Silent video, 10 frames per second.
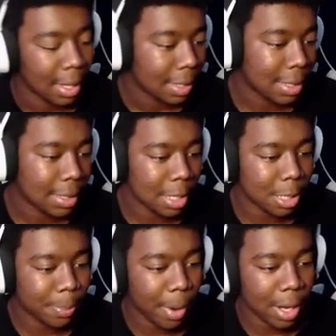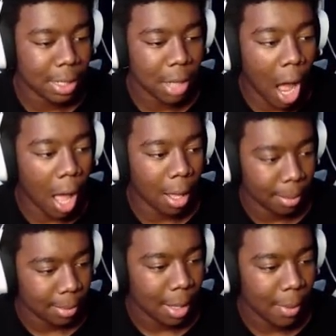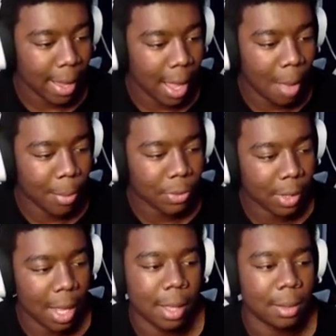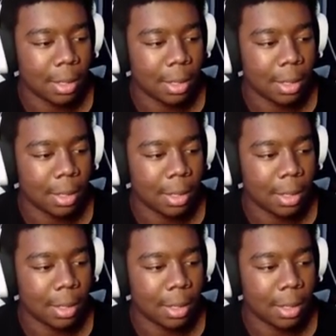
Let's get this party stopped. Wait, I almost forgot.